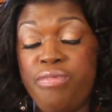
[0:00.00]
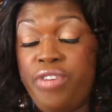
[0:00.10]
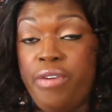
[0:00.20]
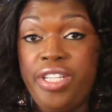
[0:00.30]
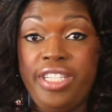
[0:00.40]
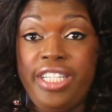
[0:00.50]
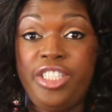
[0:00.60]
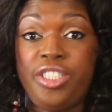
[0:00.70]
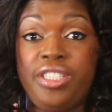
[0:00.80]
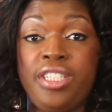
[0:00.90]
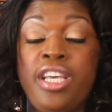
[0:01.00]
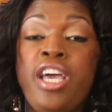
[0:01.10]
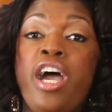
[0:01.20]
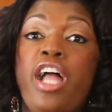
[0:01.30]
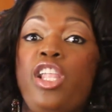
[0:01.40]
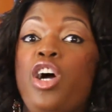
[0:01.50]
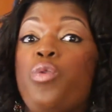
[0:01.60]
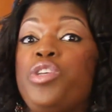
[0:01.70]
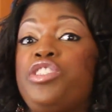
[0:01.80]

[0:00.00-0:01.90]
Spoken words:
very delicious, along with